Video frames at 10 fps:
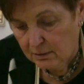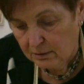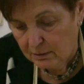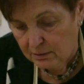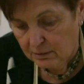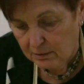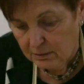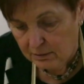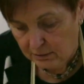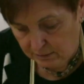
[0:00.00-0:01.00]

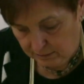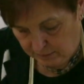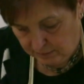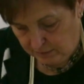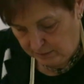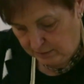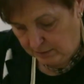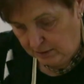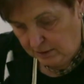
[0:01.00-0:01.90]
Nothing is said.